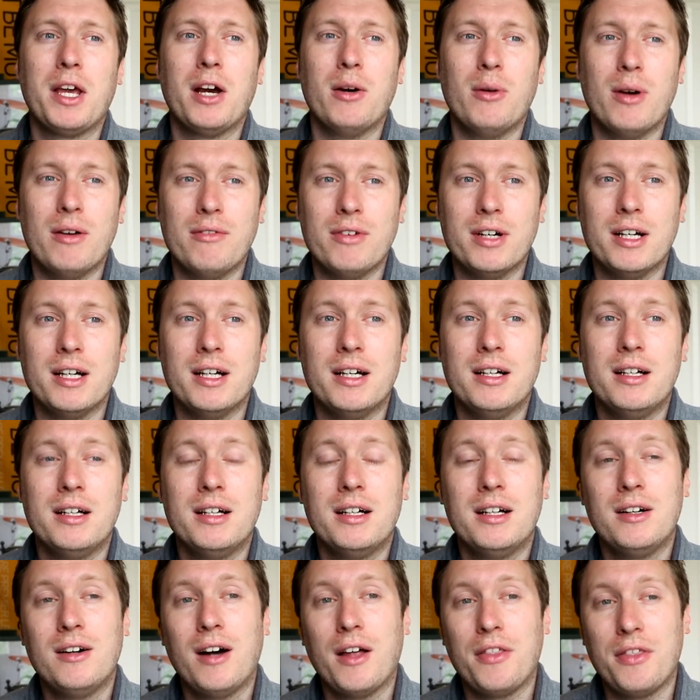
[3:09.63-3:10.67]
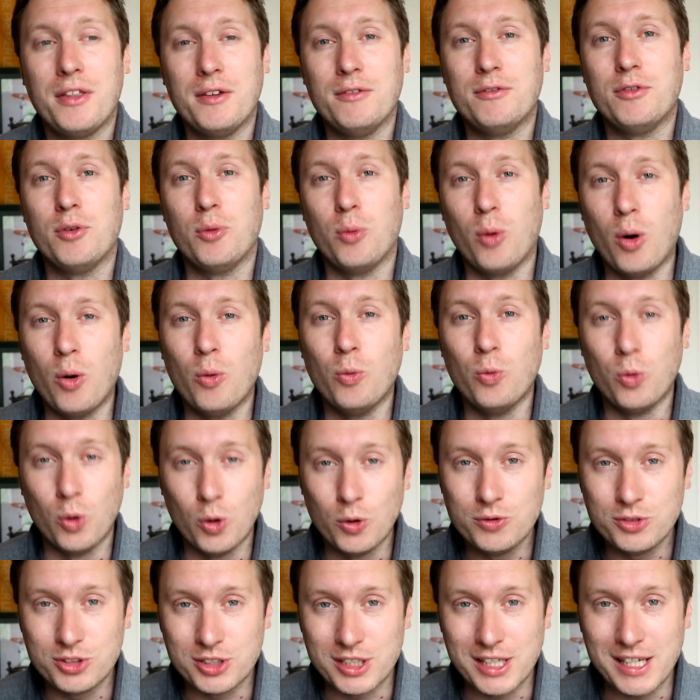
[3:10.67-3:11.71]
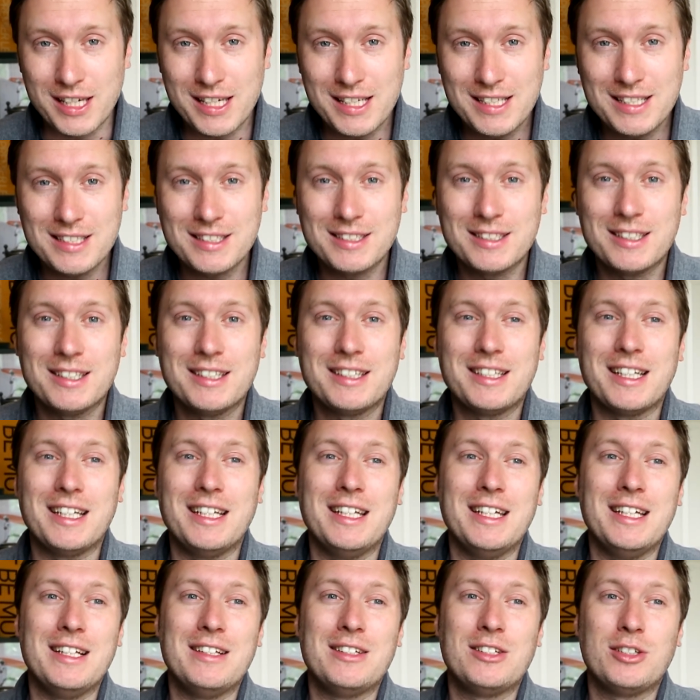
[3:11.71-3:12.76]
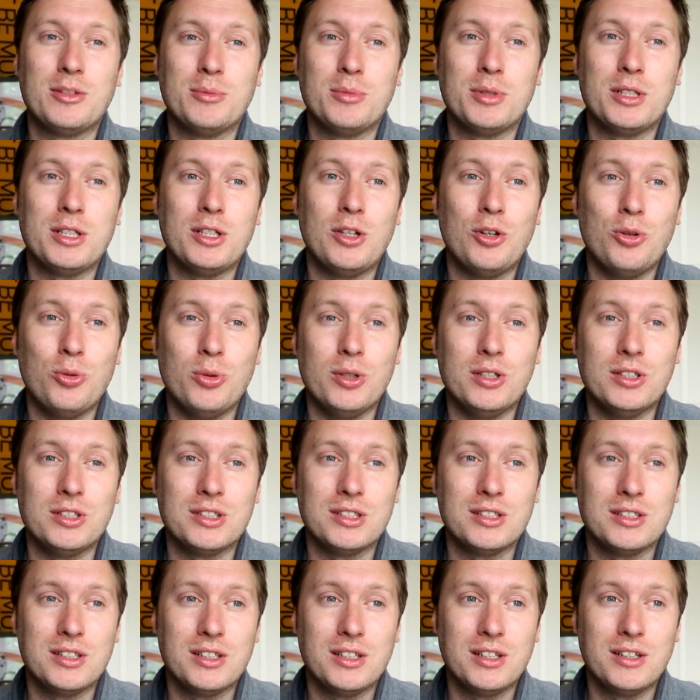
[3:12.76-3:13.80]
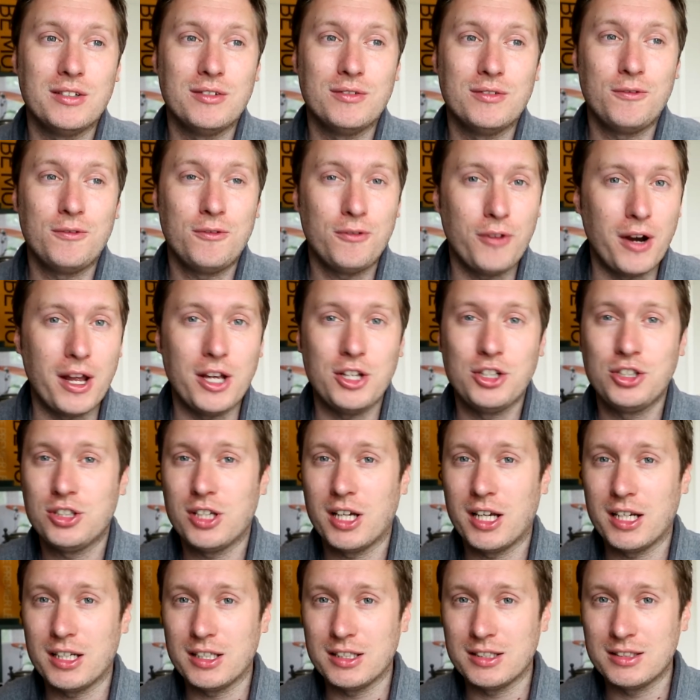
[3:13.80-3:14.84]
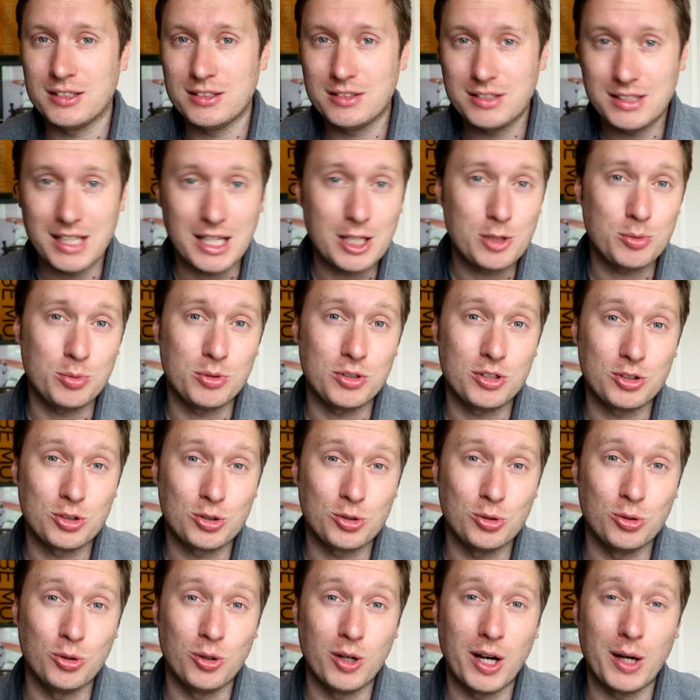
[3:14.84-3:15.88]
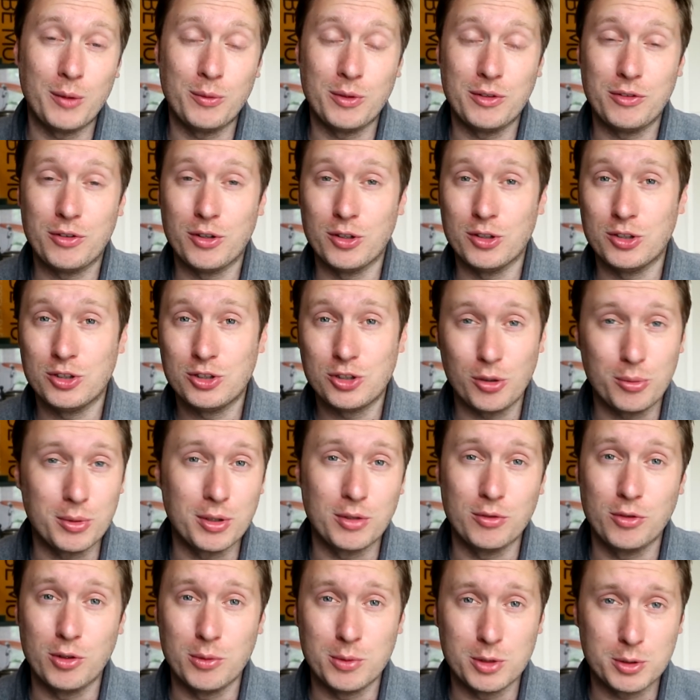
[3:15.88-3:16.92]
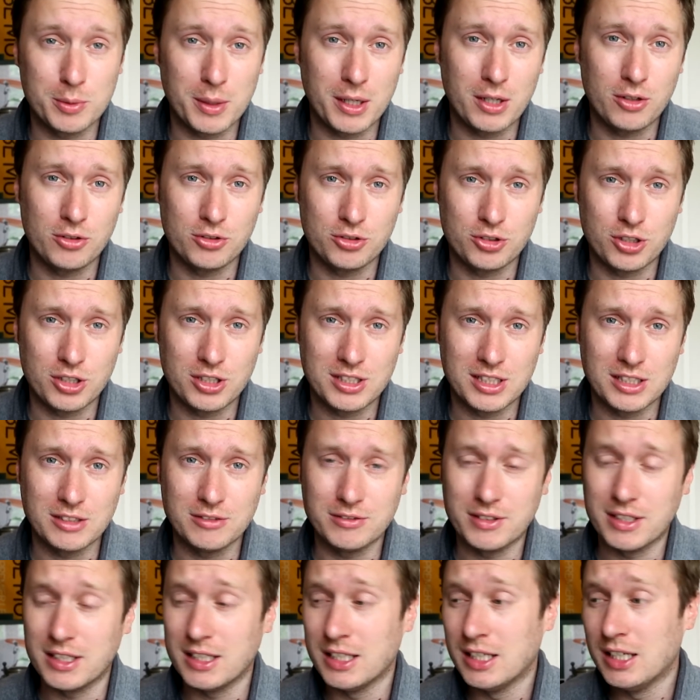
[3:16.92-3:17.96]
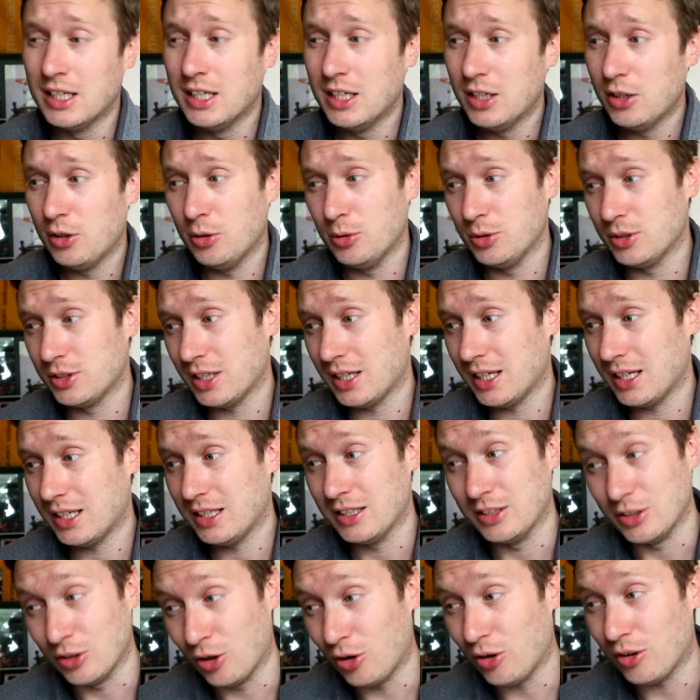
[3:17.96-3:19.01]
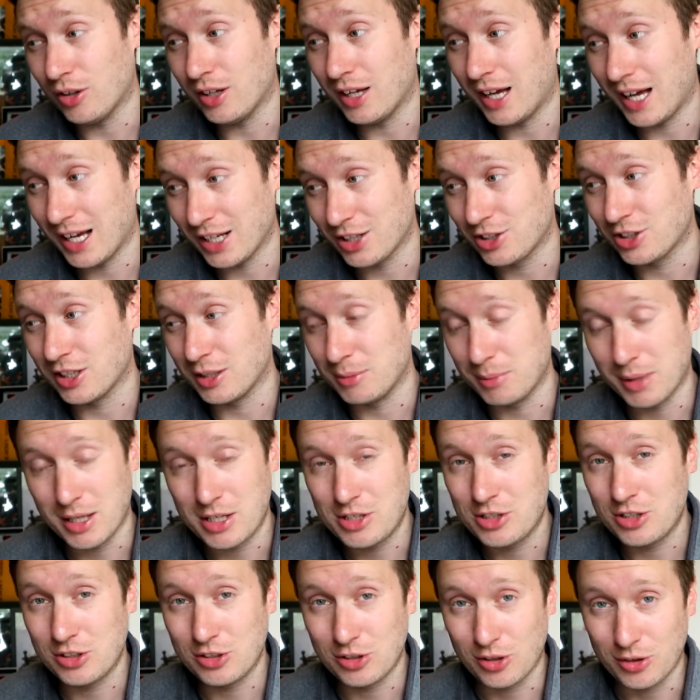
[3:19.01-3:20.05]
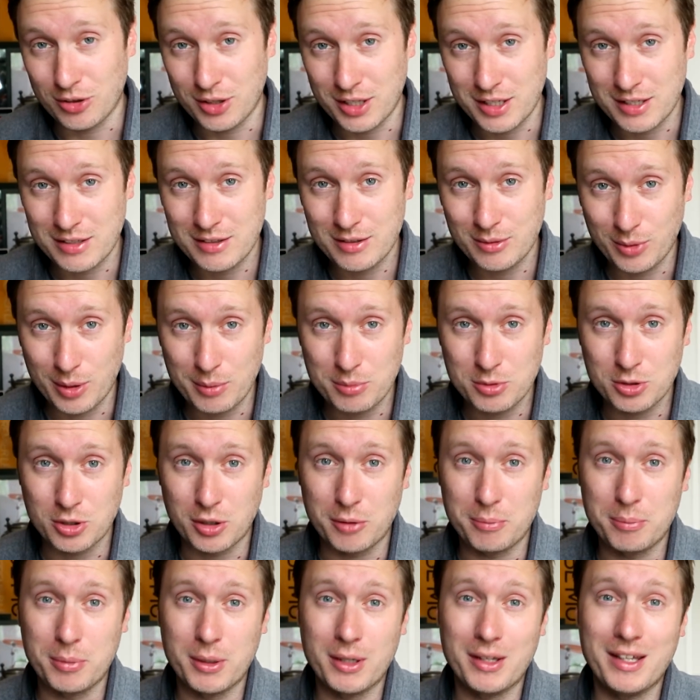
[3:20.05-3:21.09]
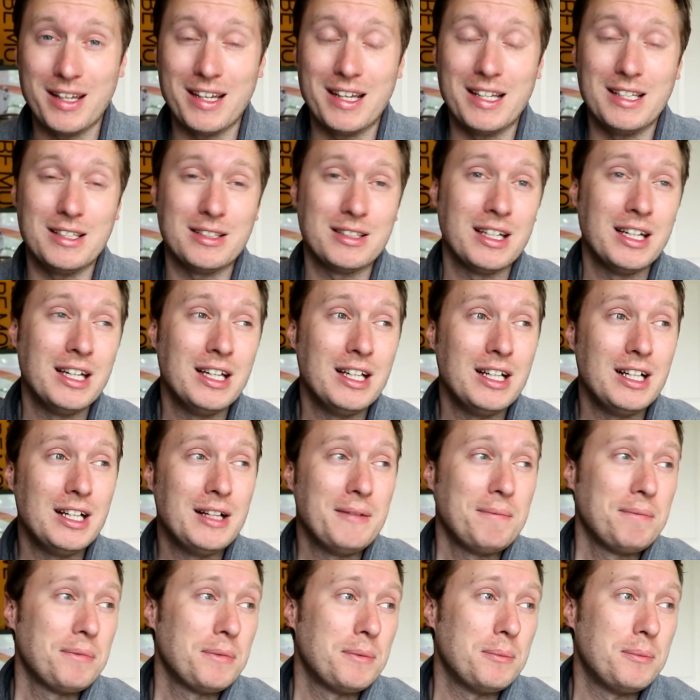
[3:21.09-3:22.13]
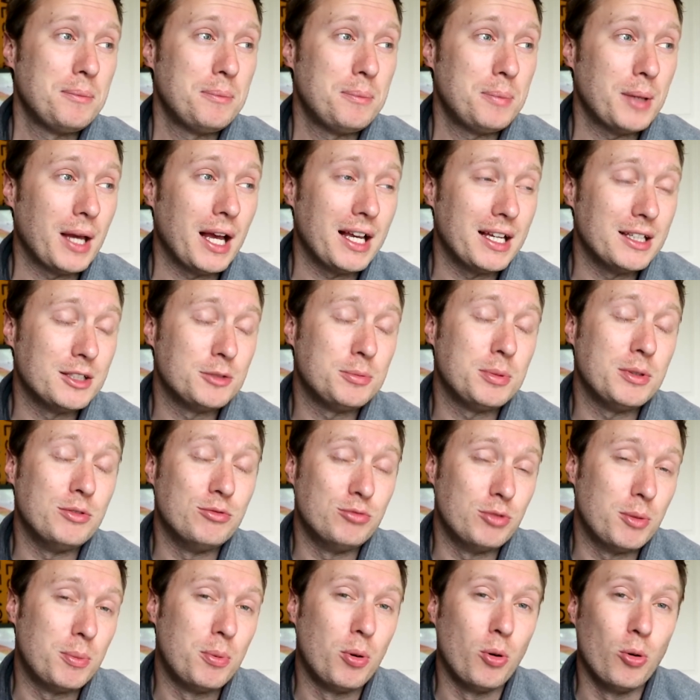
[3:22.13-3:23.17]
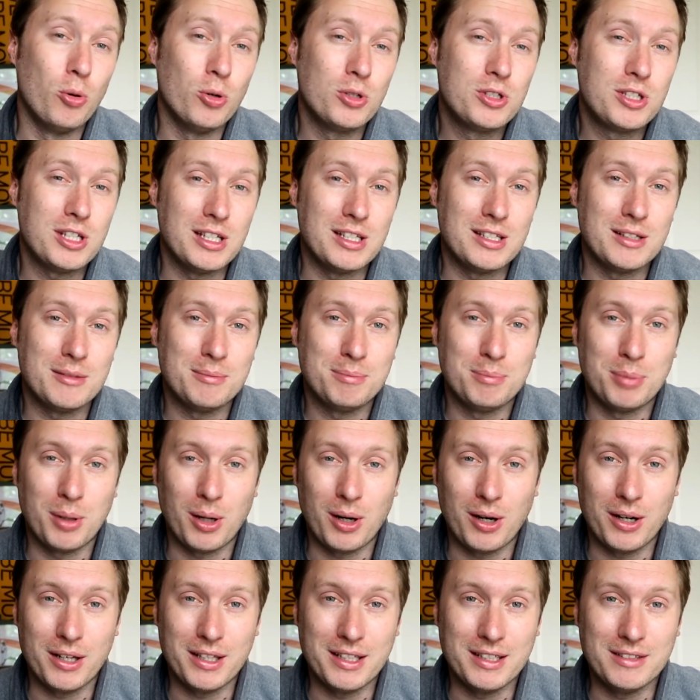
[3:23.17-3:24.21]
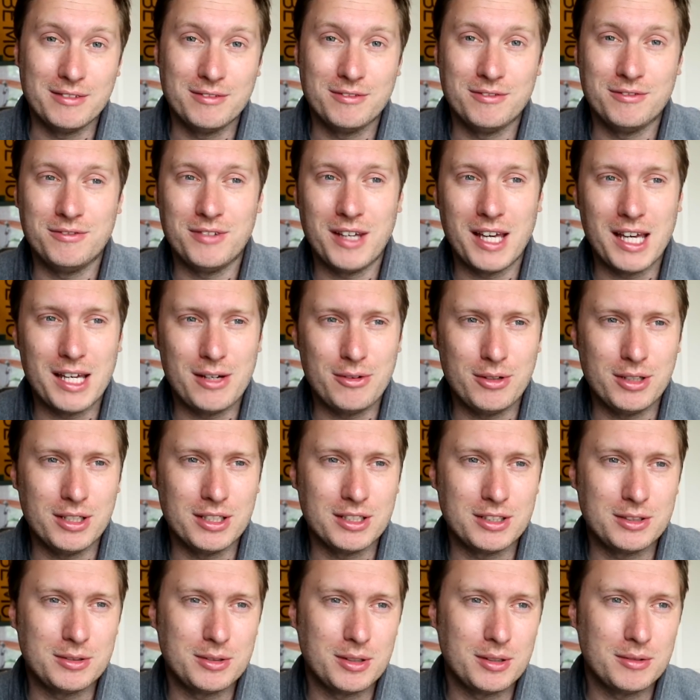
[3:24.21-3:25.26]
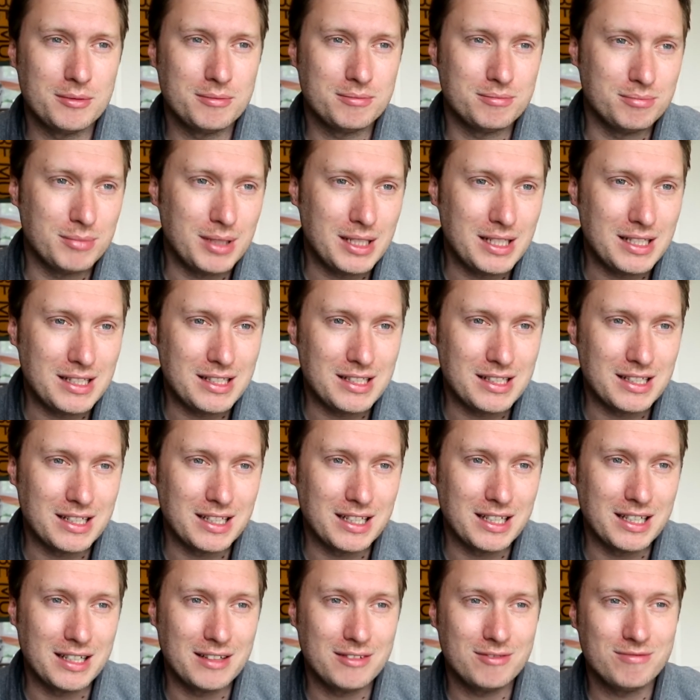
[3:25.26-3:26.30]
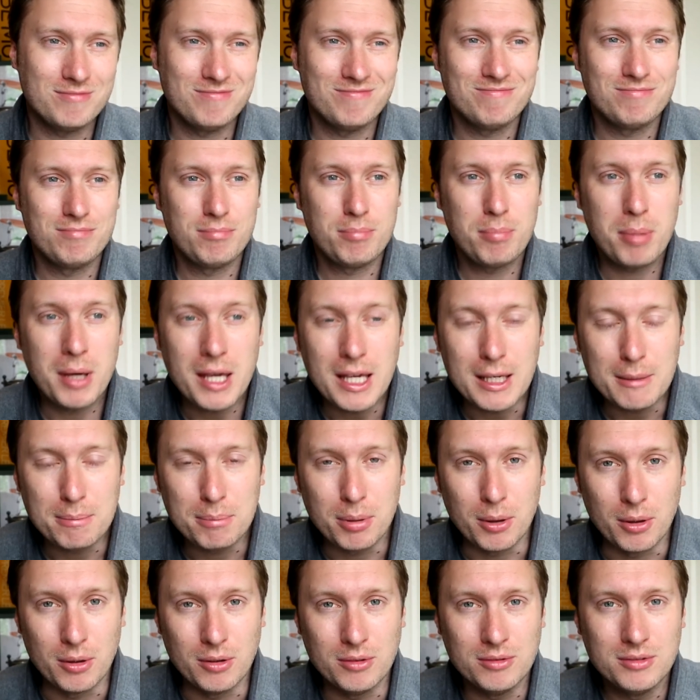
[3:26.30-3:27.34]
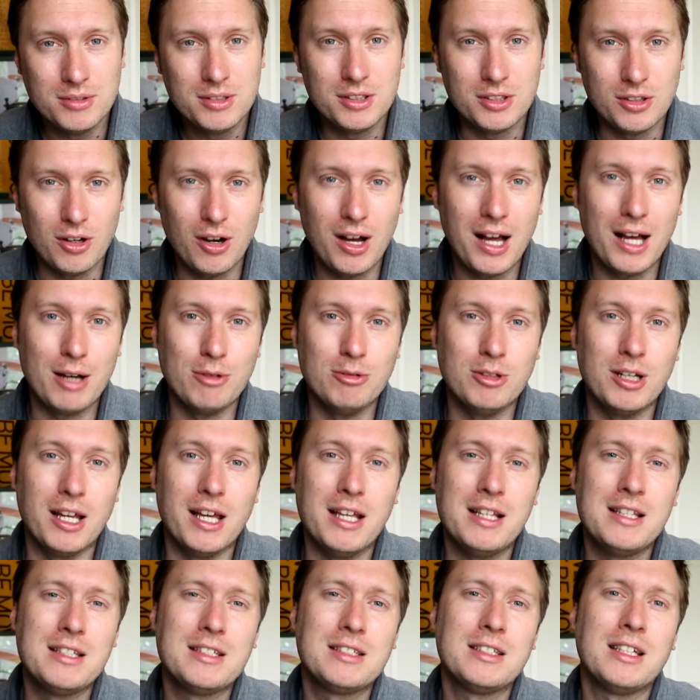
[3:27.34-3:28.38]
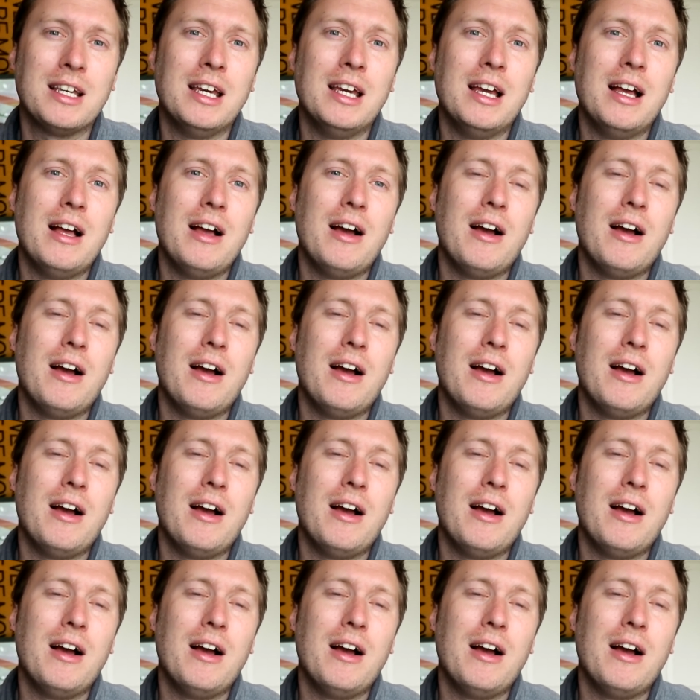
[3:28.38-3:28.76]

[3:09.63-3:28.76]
However, I think for what Wolves need, they need somebody who is fresh and is desperate to score. And we've heard so many rumours about Andre Silva, who's not actually mentioned on this website, but it has been reported by various media people, not outlets,